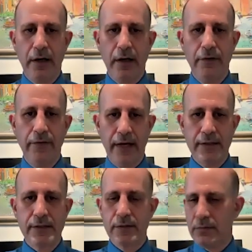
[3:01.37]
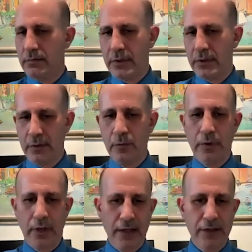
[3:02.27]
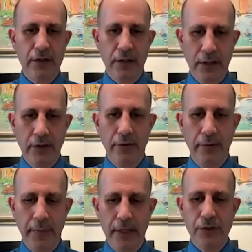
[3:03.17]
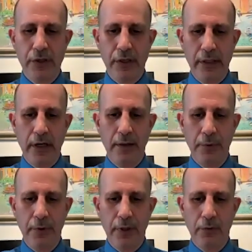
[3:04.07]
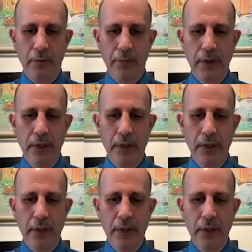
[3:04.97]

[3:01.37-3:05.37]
events, actually can kill the patient in the operating room.